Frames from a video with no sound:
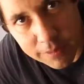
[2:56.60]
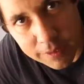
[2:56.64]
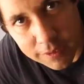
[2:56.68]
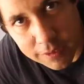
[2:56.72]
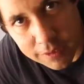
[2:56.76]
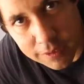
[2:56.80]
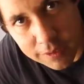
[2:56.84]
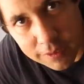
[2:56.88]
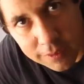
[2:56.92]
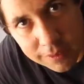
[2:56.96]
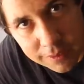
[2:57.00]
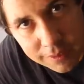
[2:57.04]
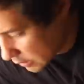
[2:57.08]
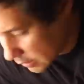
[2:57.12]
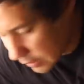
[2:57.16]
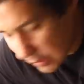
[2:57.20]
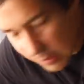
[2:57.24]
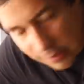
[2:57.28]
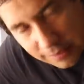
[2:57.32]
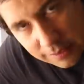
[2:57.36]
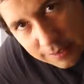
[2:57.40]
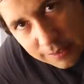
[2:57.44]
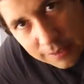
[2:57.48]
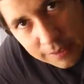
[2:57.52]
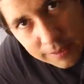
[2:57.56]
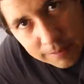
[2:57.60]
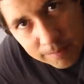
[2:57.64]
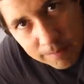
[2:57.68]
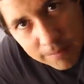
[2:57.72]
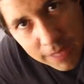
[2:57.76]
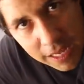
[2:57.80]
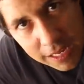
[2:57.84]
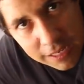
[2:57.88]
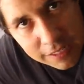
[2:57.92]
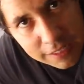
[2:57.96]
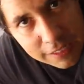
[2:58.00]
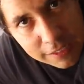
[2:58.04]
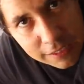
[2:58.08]
it's just
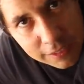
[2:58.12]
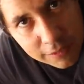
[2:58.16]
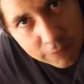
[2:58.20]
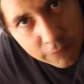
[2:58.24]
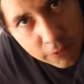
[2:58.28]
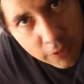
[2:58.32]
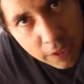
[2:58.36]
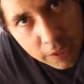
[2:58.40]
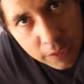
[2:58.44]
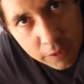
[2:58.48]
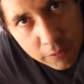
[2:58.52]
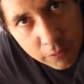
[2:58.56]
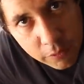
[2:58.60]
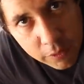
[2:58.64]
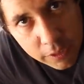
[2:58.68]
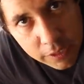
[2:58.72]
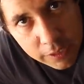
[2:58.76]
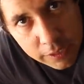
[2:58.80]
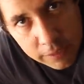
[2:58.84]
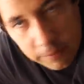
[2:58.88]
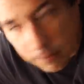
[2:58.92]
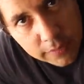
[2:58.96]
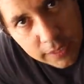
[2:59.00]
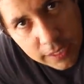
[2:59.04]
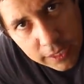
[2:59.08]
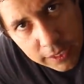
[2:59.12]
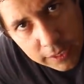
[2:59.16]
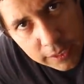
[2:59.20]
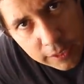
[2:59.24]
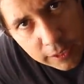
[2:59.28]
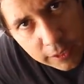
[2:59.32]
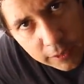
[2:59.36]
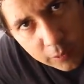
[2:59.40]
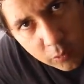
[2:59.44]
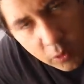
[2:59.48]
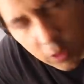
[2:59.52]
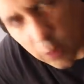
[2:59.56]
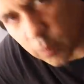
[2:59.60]
undignified, really, and
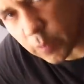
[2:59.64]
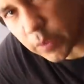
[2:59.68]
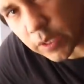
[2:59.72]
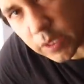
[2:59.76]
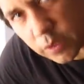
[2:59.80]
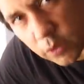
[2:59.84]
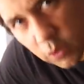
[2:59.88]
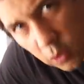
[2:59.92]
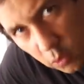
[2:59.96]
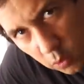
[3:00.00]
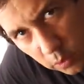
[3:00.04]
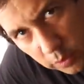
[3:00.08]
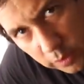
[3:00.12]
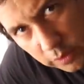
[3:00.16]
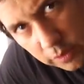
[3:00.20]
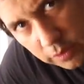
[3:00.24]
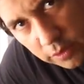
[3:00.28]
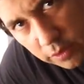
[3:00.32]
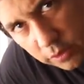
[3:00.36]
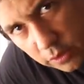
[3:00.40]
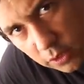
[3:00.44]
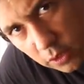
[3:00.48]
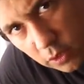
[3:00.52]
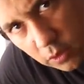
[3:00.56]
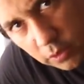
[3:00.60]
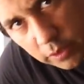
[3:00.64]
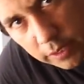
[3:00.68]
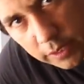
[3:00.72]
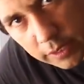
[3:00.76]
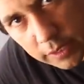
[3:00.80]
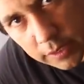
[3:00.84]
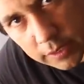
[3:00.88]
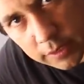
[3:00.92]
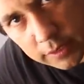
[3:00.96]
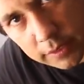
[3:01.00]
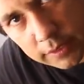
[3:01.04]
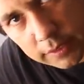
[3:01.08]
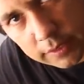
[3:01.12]
I won't be talking to the dog in
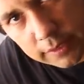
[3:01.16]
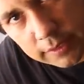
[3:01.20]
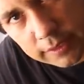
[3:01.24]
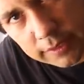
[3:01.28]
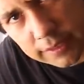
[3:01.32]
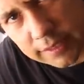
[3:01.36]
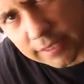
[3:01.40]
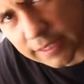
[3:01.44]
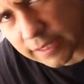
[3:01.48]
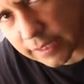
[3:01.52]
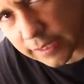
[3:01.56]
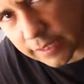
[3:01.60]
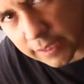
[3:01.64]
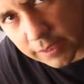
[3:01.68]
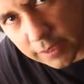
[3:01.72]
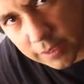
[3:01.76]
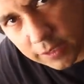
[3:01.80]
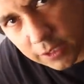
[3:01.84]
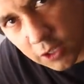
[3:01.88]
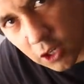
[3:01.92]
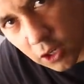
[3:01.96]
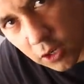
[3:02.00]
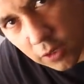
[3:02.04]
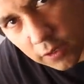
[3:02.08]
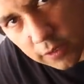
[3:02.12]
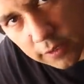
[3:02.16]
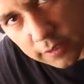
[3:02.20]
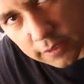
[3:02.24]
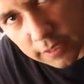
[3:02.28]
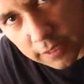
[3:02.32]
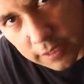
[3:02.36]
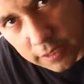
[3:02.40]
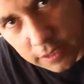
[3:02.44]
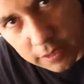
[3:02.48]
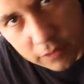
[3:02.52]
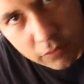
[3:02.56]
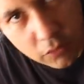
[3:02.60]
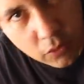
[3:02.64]
a silly,
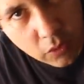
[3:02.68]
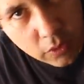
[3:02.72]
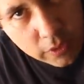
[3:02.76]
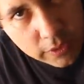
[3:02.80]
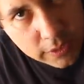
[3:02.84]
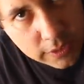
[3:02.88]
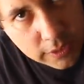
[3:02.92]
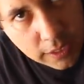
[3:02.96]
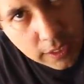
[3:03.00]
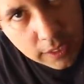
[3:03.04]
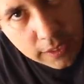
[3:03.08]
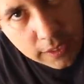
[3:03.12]
condescending voice